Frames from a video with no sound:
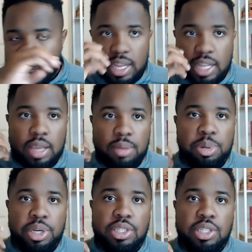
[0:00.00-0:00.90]
that
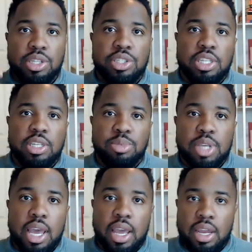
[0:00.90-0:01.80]
puts in your team's
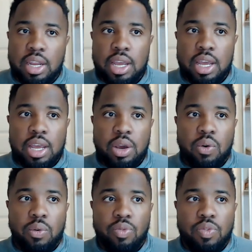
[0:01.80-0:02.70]
head,
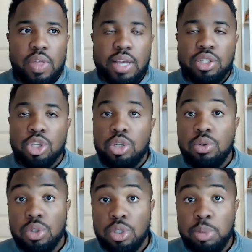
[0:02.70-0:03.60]
that's
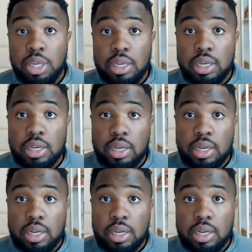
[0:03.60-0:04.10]
loser speak.